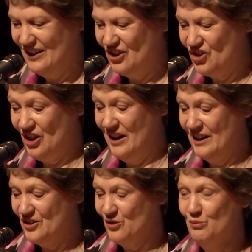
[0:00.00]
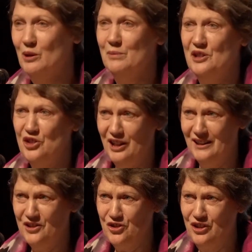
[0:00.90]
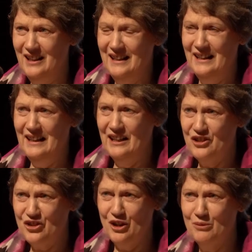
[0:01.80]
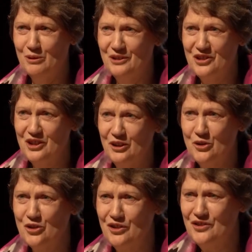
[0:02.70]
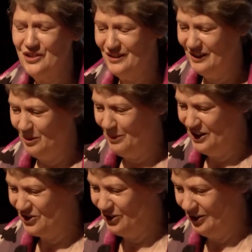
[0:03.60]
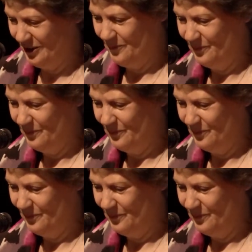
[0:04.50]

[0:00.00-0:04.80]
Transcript: science will be challenged, and so will the solutions that are based on it.